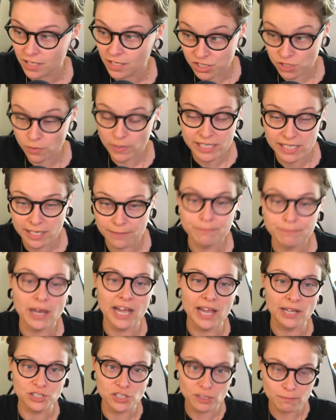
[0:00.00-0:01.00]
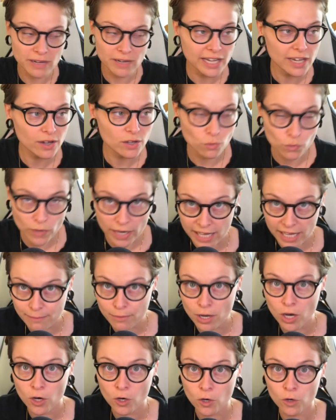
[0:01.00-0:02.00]
So I did. I took my RAM
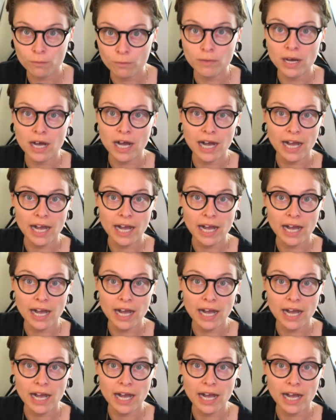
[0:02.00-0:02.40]
home.